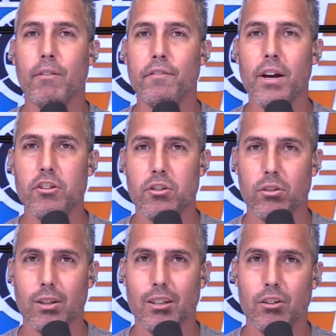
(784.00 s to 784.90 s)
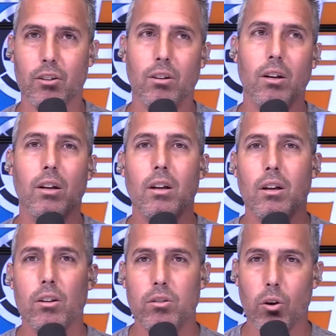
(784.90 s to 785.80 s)
professional in your
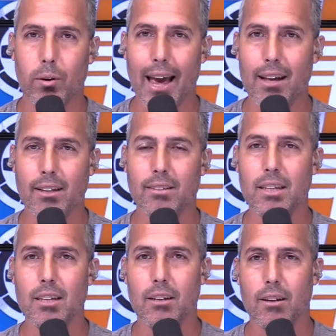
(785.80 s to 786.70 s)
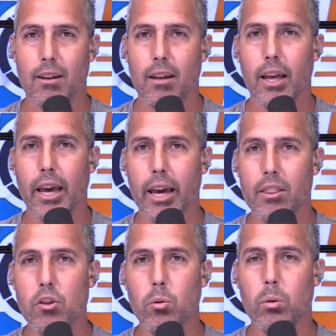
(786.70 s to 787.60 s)
tonality
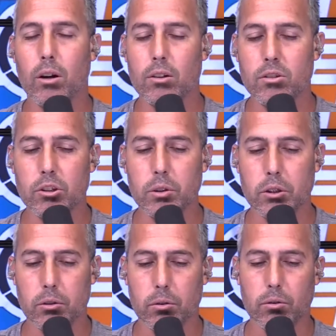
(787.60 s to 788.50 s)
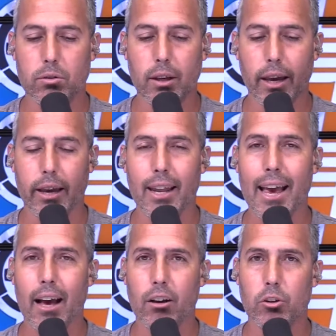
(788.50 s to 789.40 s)
and the words you use and
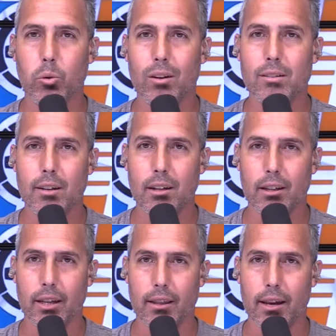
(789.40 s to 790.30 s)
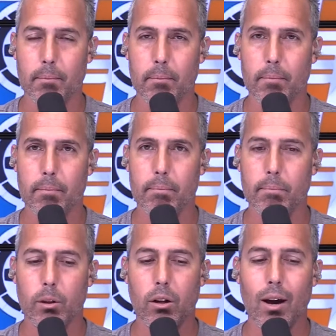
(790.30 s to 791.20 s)
how you articulate them.
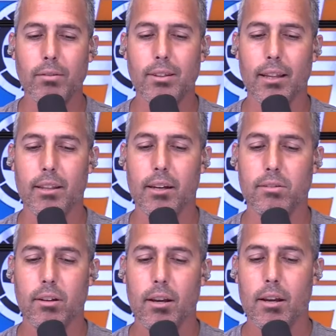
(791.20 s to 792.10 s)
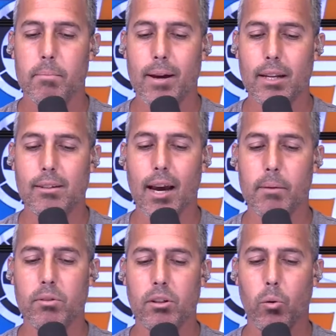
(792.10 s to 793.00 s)
I've said this many
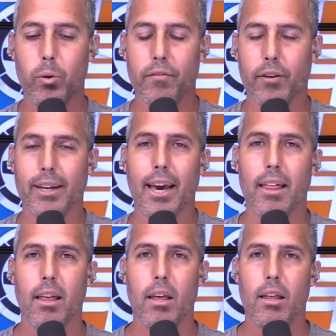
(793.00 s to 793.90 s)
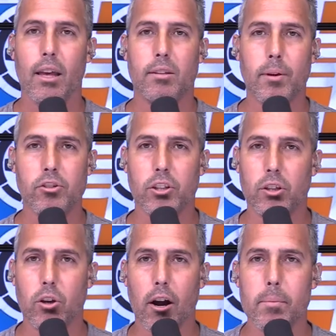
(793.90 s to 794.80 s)
times, we forget, especially in
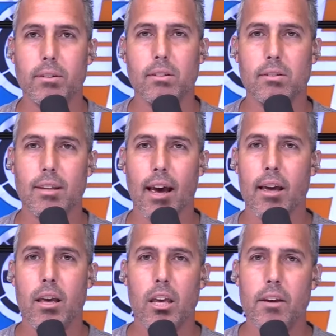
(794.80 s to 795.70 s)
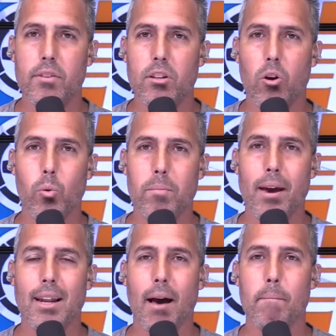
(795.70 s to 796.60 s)
the car business, that even though we
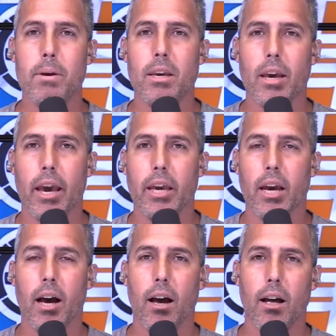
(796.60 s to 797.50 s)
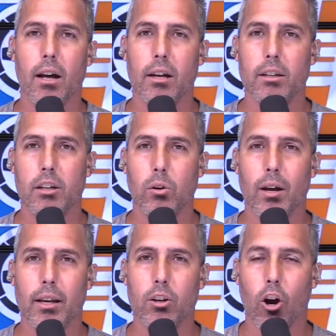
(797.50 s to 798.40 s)
may not be
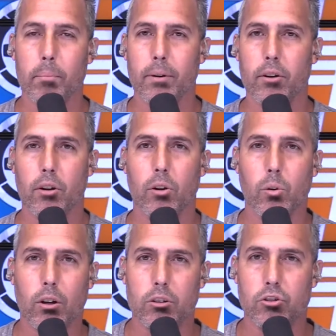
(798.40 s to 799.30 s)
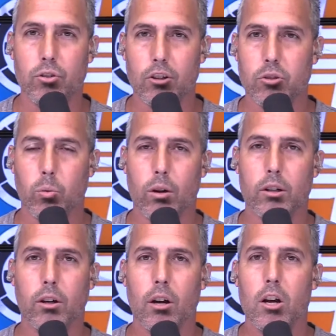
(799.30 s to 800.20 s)
a carpenter or a construction
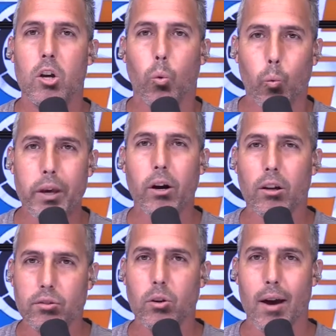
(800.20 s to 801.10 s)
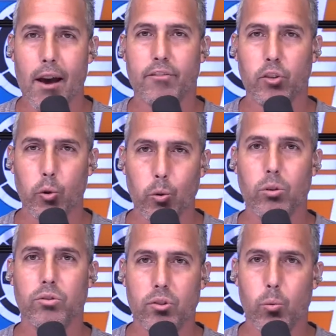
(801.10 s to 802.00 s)
worker, we also have
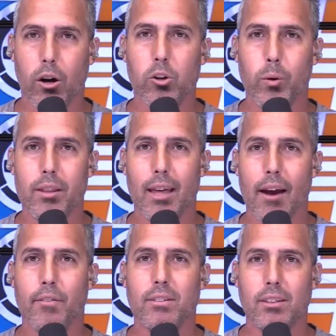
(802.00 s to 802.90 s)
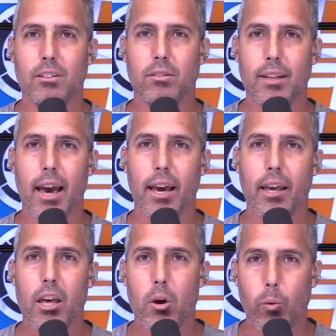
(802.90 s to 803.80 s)
tools to work with every single
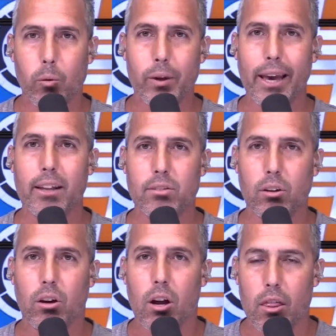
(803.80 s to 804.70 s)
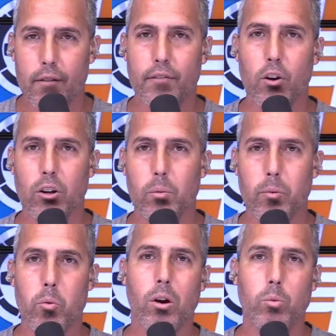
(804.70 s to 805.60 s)
day when we answer the phone and
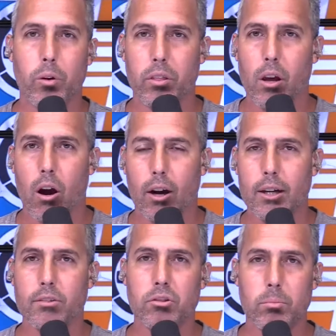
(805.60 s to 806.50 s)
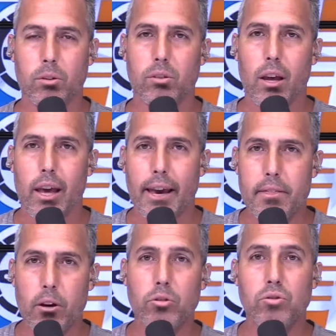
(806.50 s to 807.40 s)
when we work with our customers.
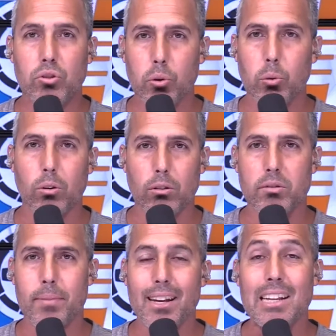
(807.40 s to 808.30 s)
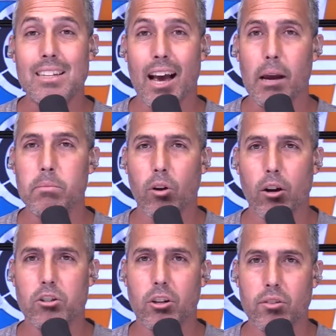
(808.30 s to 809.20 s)
And those tools many times
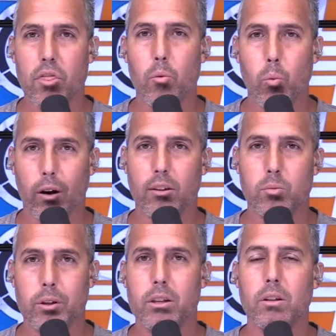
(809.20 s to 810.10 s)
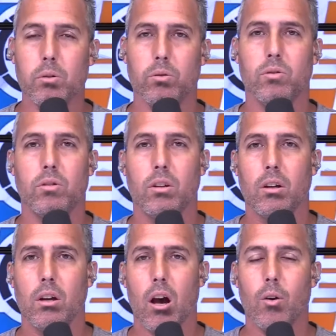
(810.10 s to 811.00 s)
are just the words we use,
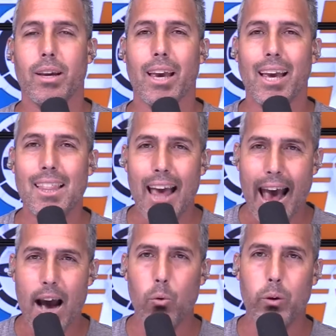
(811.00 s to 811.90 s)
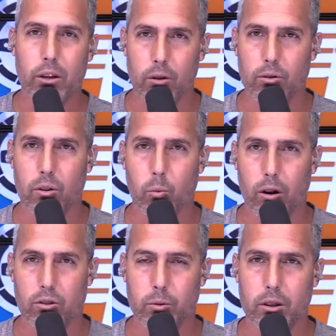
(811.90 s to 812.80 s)
okay, and how we use the
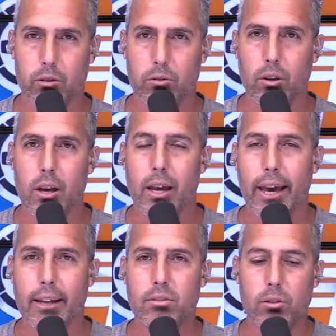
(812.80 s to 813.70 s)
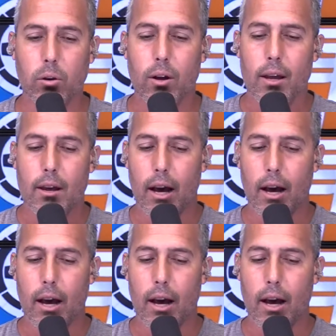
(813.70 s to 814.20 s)
words we use. And so